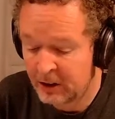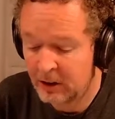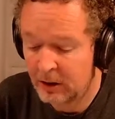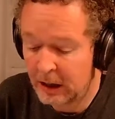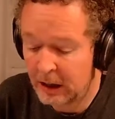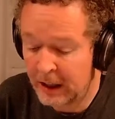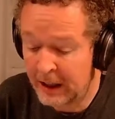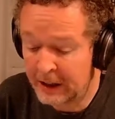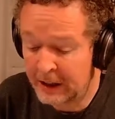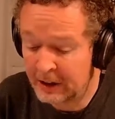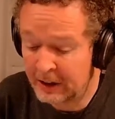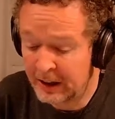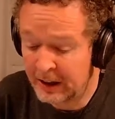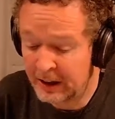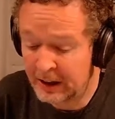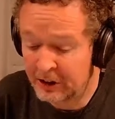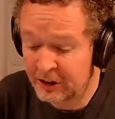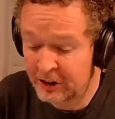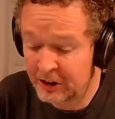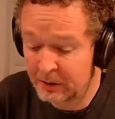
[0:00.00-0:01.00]
And they're
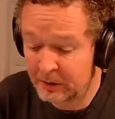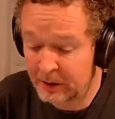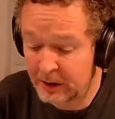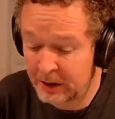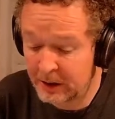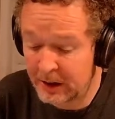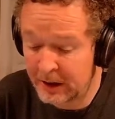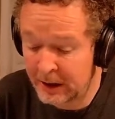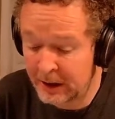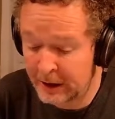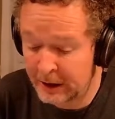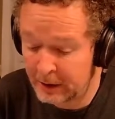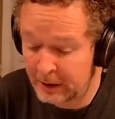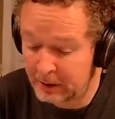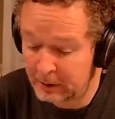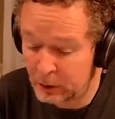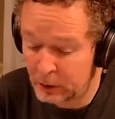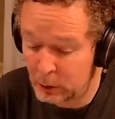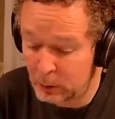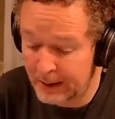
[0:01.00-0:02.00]

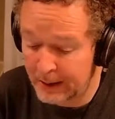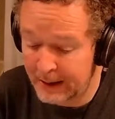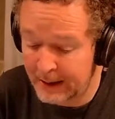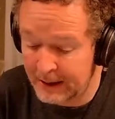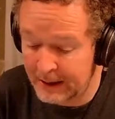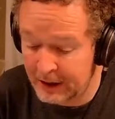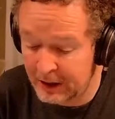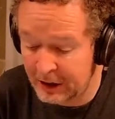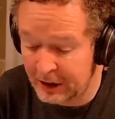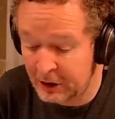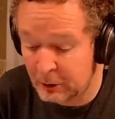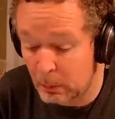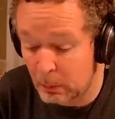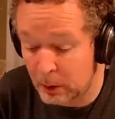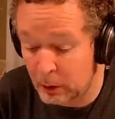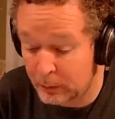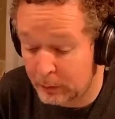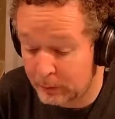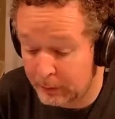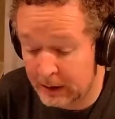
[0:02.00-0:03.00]
the 2018's
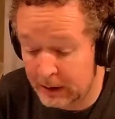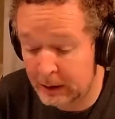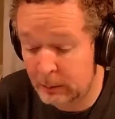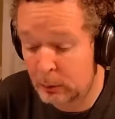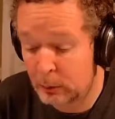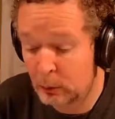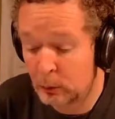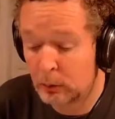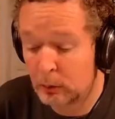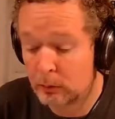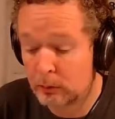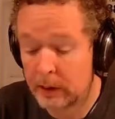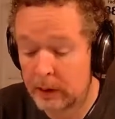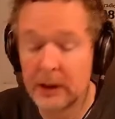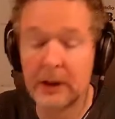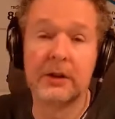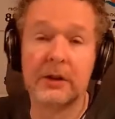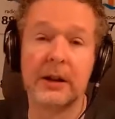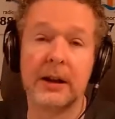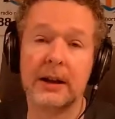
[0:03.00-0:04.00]
most valuable
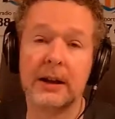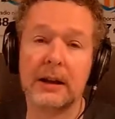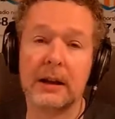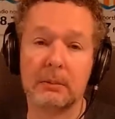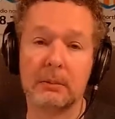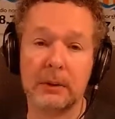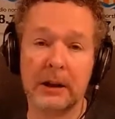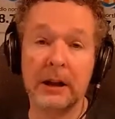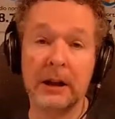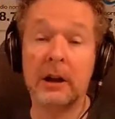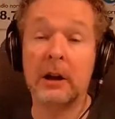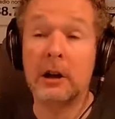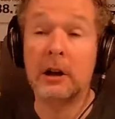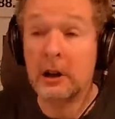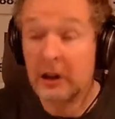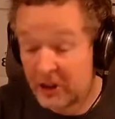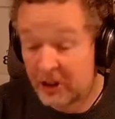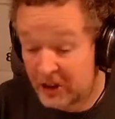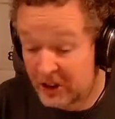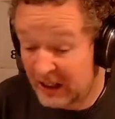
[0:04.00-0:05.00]
real estate company.
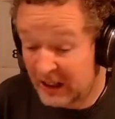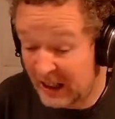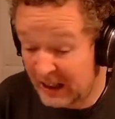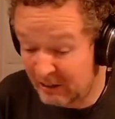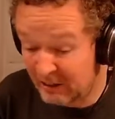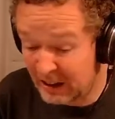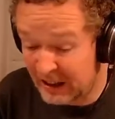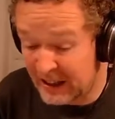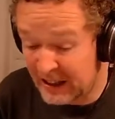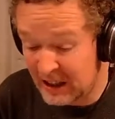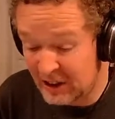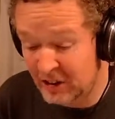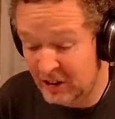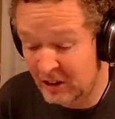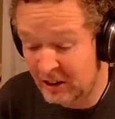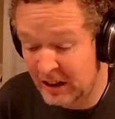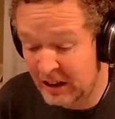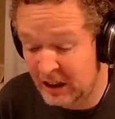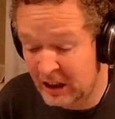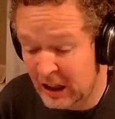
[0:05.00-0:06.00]
Scarily, that's
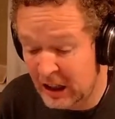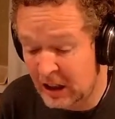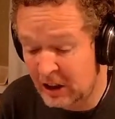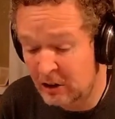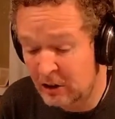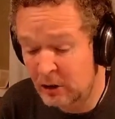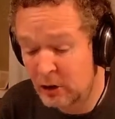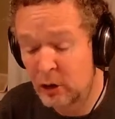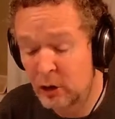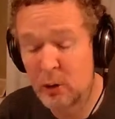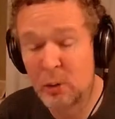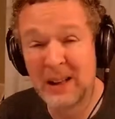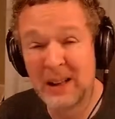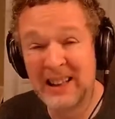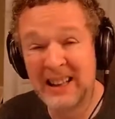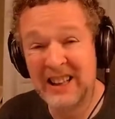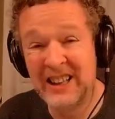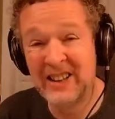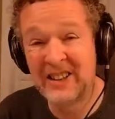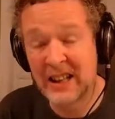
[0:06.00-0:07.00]
only the
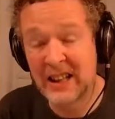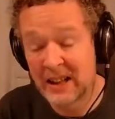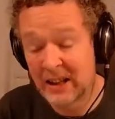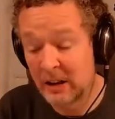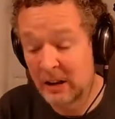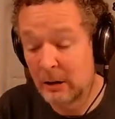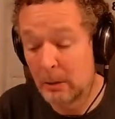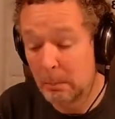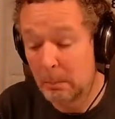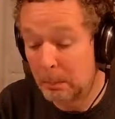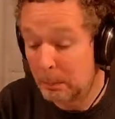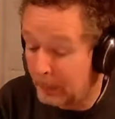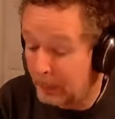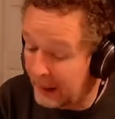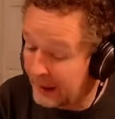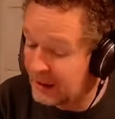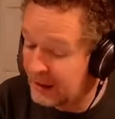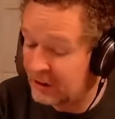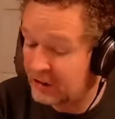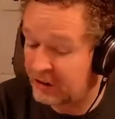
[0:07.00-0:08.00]
122nd
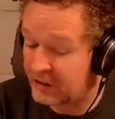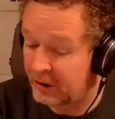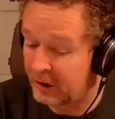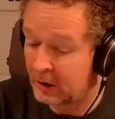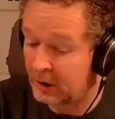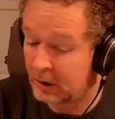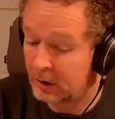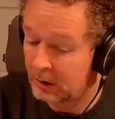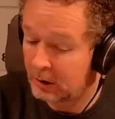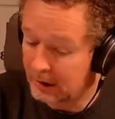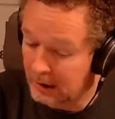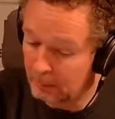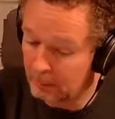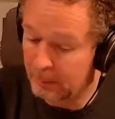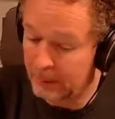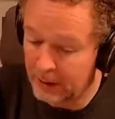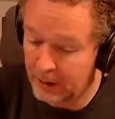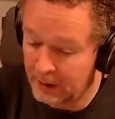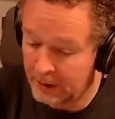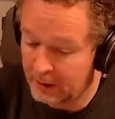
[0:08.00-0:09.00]
biggest
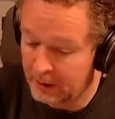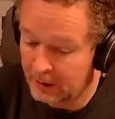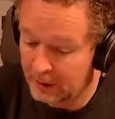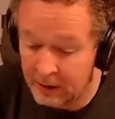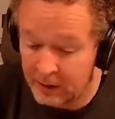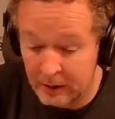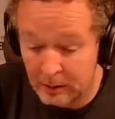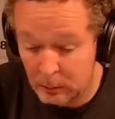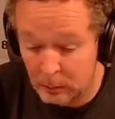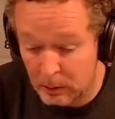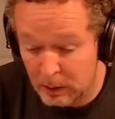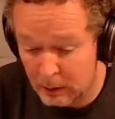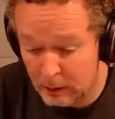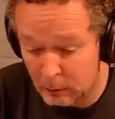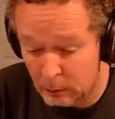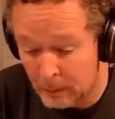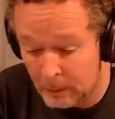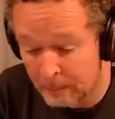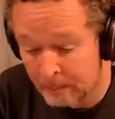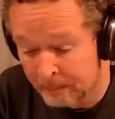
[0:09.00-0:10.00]
company in the world.